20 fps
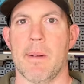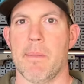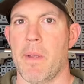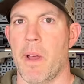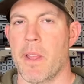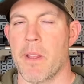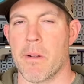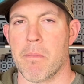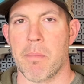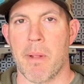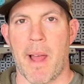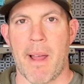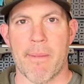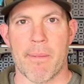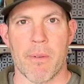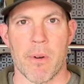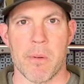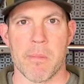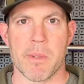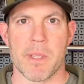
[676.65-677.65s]
other
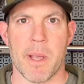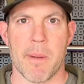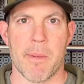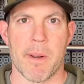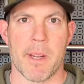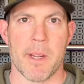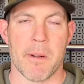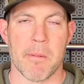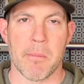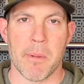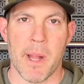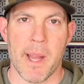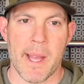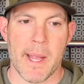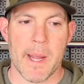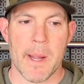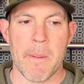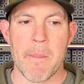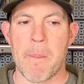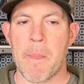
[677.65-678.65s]
platforms coming into
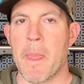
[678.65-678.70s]
play.